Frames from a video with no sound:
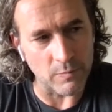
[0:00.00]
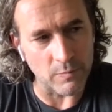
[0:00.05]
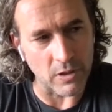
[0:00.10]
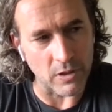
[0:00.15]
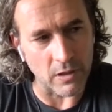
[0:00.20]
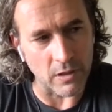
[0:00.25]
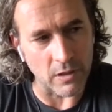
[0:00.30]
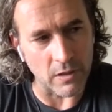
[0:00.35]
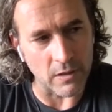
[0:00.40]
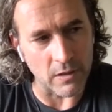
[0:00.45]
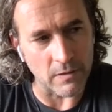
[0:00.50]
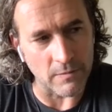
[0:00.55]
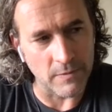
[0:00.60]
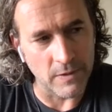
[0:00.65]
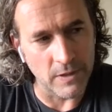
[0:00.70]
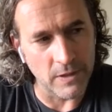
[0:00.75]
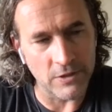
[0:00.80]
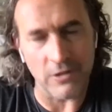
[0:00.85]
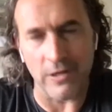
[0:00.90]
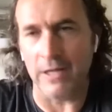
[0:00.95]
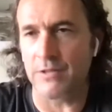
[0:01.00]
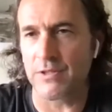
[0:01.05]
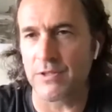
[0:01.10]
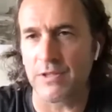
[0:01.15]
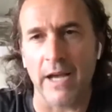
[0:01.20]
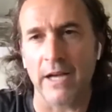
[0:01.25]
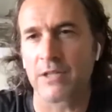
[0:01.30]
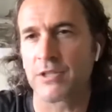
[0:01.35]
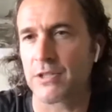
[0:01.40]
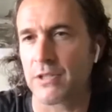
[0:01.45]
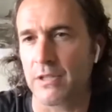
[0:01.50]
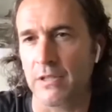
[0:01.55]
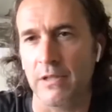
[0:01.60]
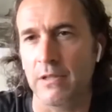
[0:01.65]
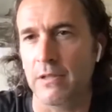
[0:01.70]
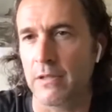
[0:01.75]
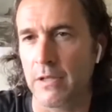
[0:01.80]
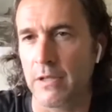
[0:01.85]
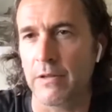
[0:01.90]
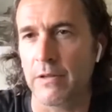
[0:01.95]
per
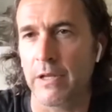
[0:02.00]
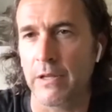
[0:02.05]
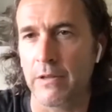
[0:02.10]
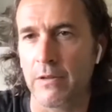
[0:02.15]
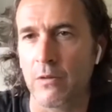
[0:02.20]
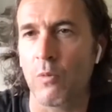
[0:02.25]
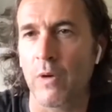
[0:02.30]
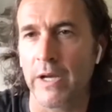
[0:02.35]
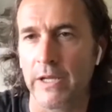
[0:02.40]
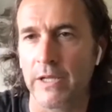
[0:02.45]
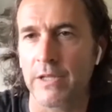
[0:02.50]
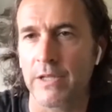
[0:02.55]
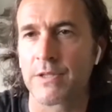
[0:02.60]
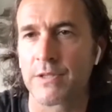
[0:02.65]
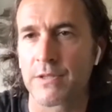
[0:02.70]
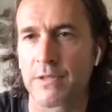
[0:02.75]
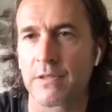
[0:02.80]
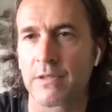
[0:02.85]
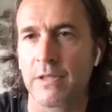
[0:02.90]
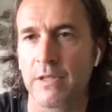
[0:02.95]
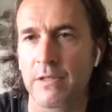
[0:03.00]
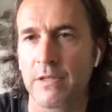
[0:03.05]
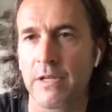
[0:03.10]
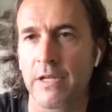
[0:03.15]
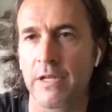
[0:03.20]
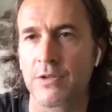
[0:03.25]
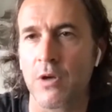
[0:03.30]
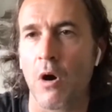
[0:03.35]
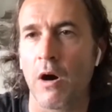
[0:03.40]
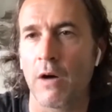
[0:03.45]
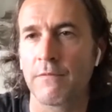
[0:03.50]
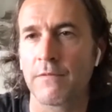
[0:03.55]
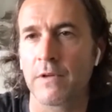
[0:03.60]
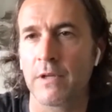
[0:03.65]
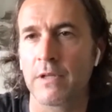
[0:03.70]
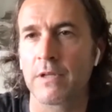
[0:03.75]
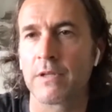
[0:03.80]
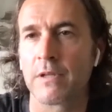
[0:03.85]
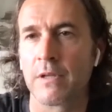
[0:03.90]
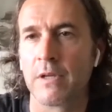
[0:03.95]
transaction and the way it's
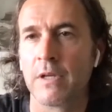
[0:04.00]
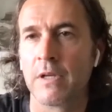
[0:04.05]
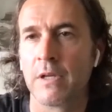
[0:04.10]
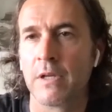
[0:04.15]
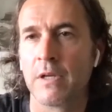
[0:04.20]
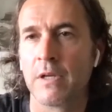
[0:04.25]
offered.